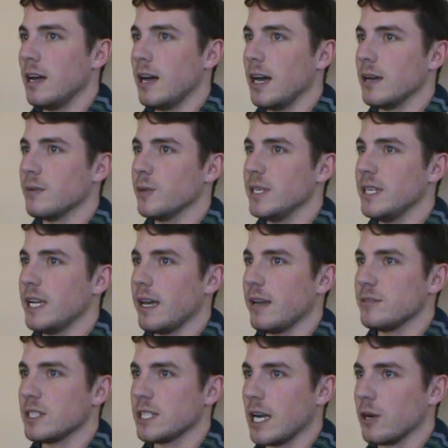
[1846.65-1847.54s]
uh, we did
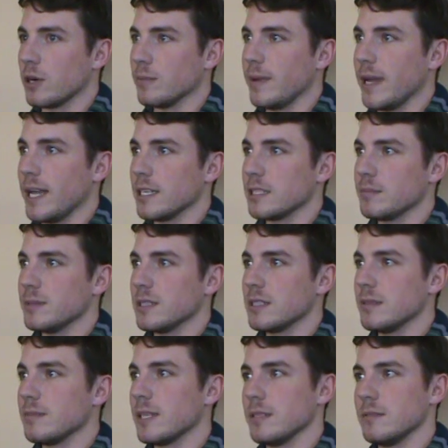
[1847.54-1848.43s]
have shower bags,
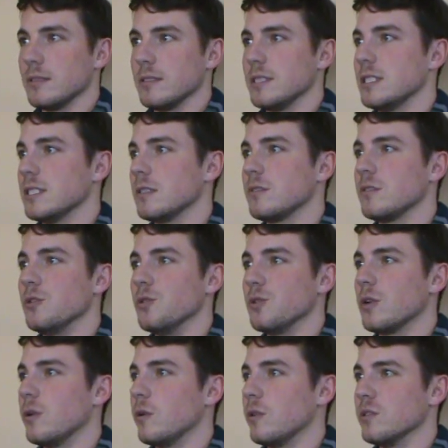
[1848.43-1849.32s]
but sometimes it's just
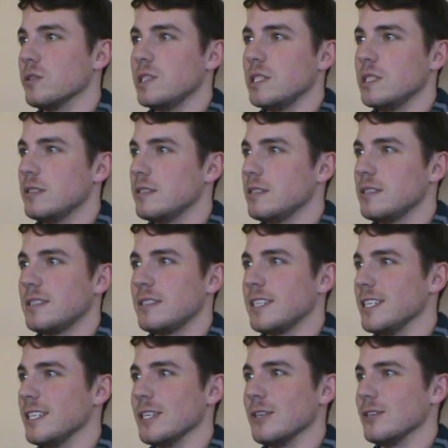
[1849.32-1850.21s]
too cold
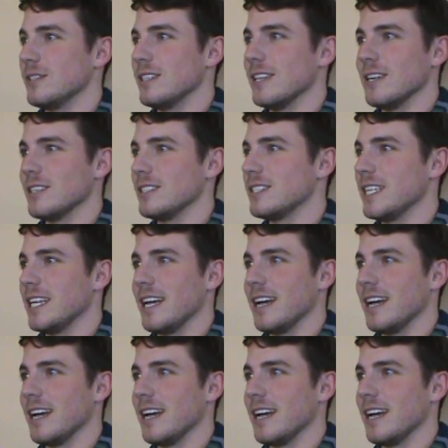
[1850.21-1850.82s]
to really? use those.